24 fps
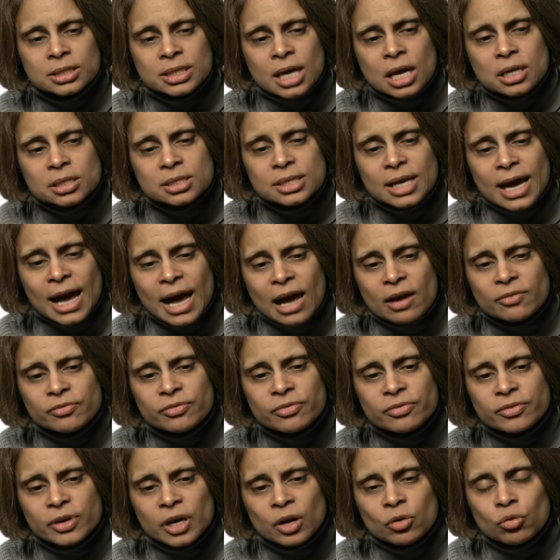does
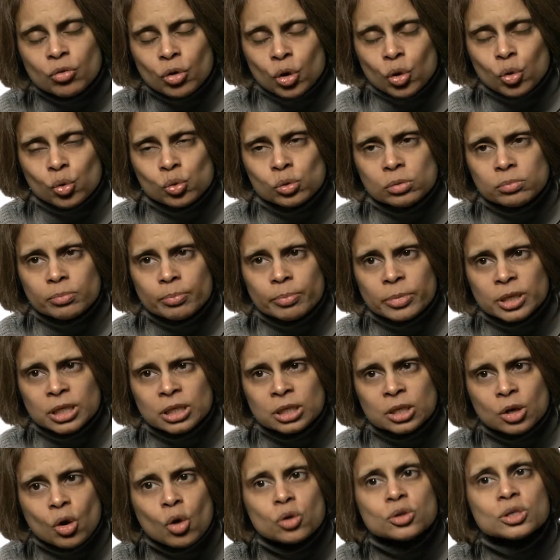have a role, but
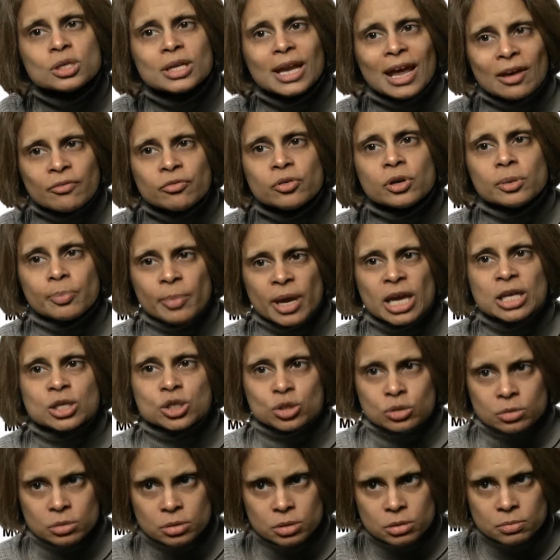not in every
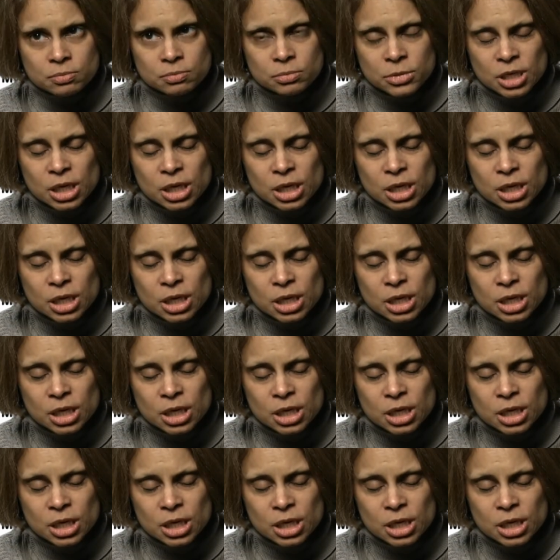patient.